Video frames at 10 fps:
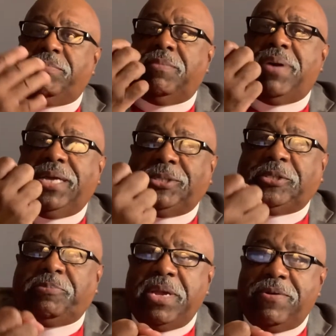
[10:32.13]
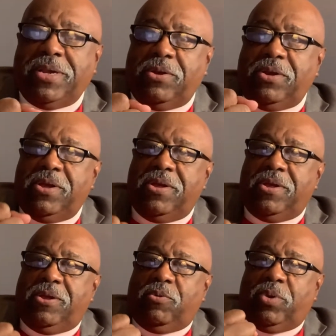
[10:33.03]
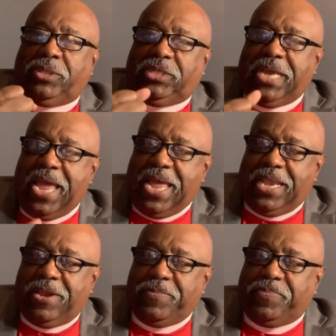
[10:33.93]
but my spirit was dead.